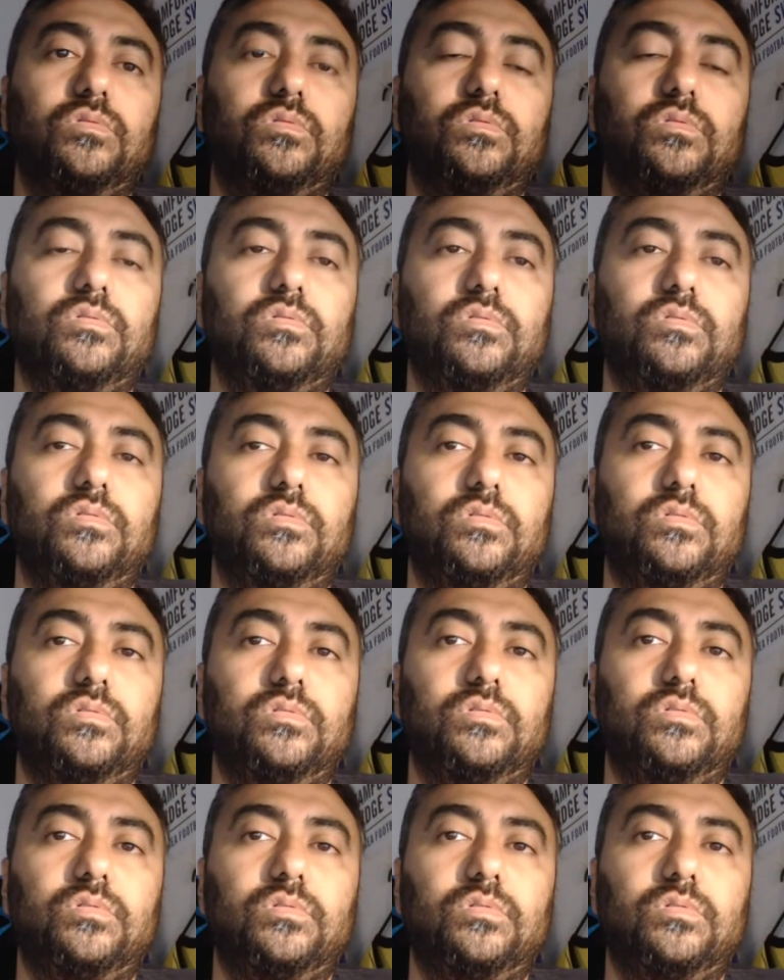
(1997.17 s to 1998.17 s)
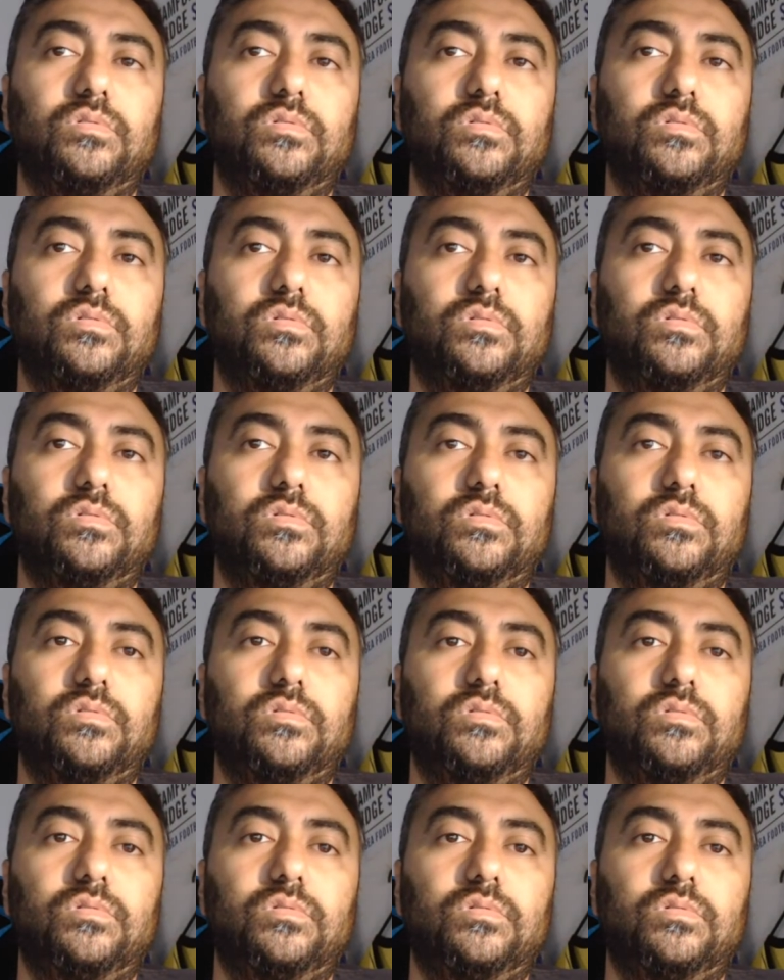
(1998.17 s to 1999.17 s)

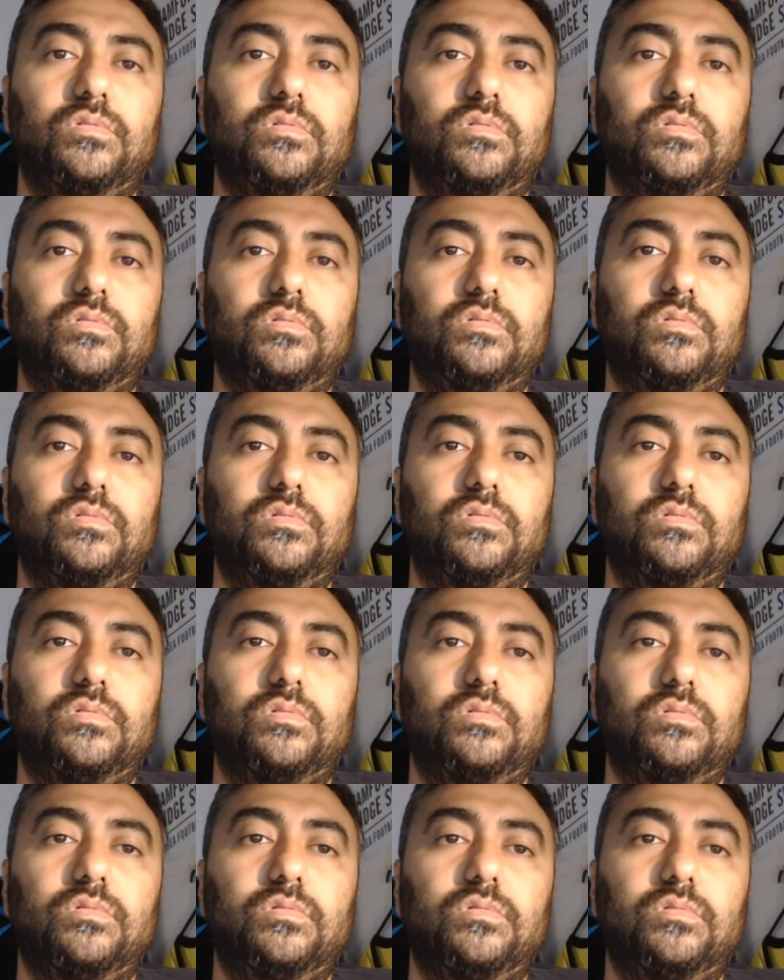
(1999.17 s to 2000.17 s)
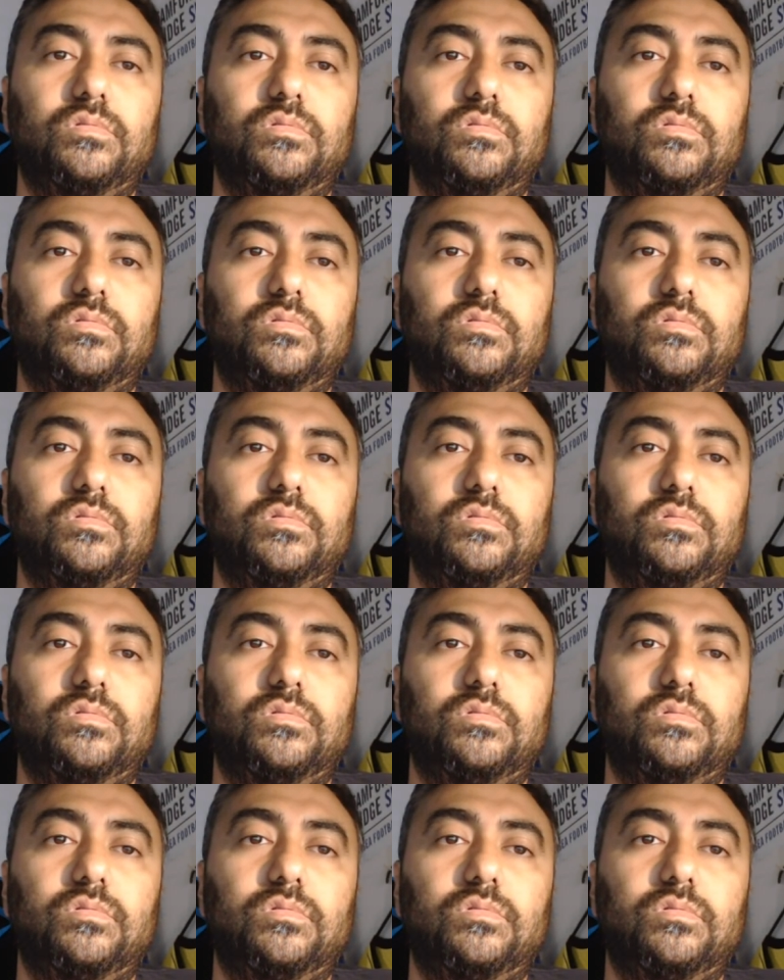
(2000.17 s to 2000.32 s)
No one is speaking in this clip.